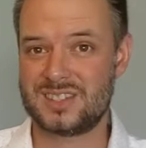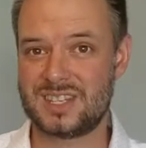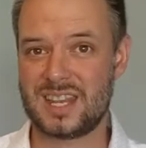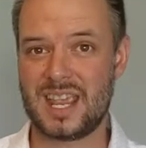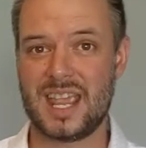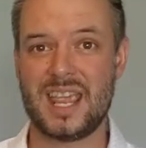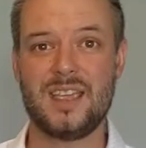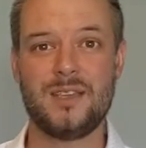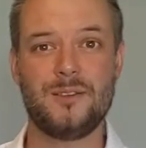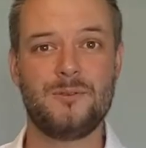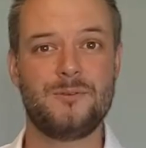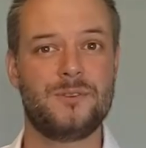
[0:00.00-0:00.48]

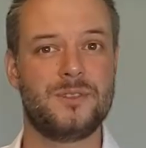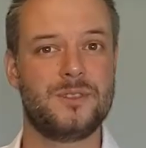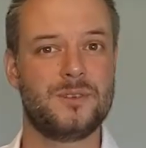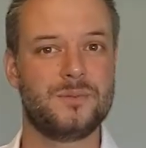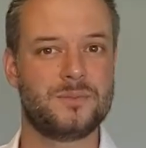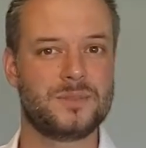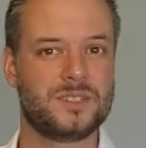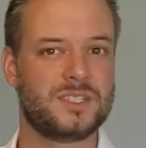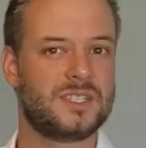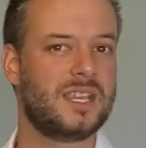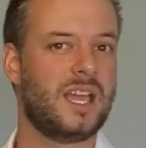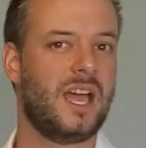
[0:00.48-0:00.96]
save
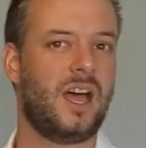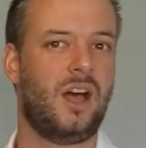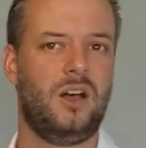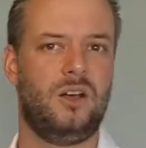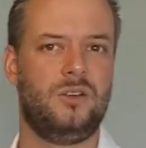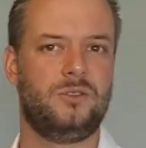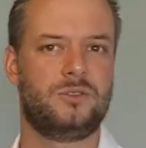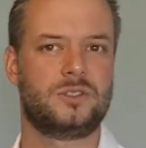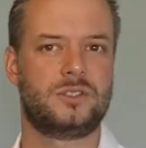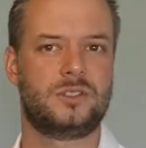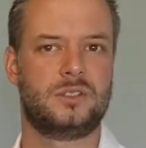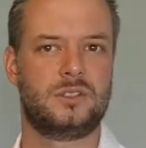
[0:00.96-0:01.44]

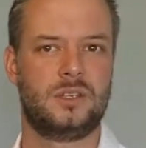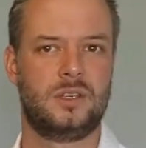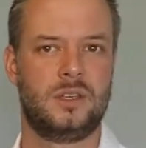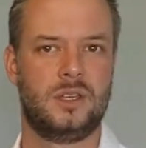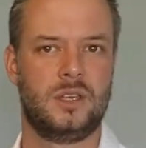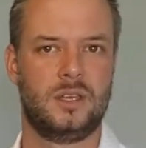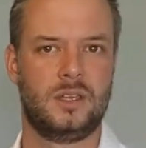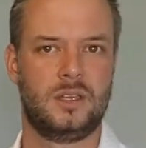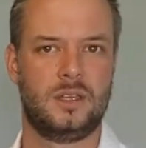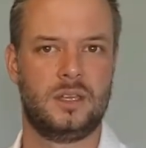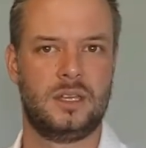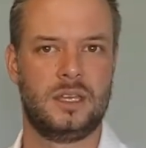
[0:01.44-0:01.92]
themselves.
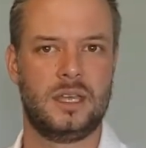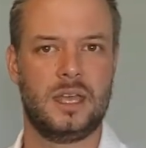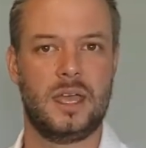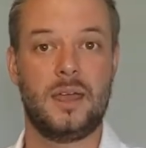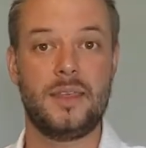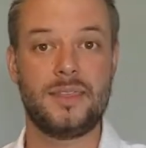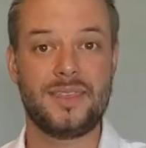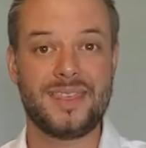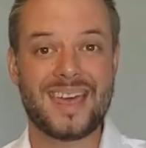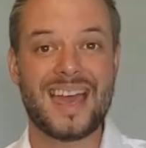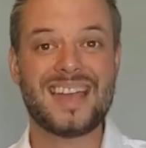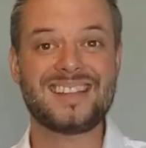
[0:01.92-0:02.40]

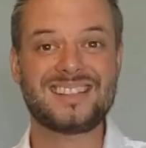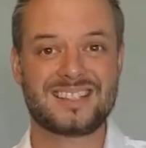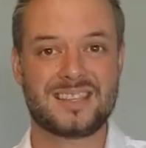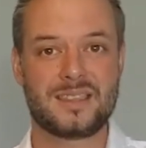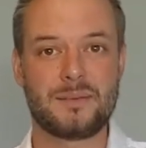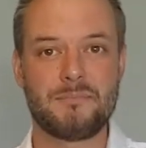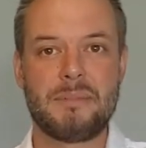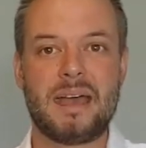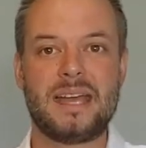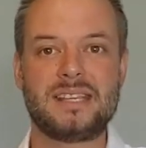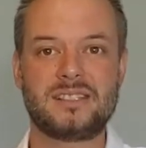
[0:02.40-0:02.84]
That's the